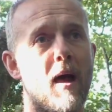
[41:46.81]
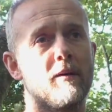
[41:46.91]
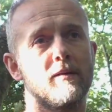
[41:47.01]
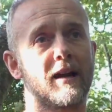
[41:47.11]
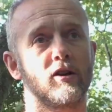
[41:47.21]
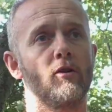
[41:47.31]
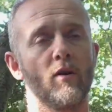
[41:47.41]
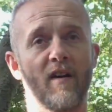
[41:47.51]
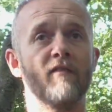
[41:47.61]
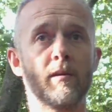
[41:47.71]
and I don't know
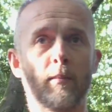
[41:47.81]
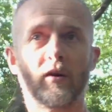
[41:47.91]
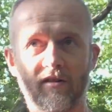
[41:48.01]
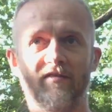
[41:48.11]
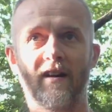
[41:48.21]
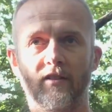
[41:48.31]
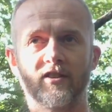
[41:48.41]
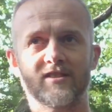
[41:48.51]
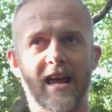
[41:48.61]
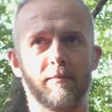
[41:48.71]
if everybody felt the
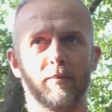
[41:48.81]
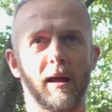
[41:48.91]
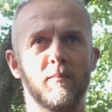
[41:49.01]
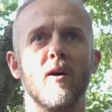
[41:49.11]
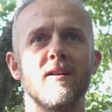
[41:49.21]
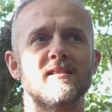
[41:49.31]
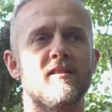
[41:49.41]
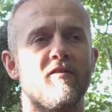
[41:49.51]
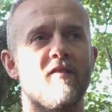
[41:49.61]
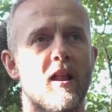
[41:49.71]
same, but I
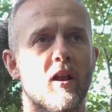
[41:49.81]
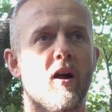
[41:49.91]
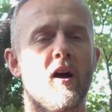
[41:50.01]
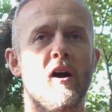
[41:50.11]
personally felt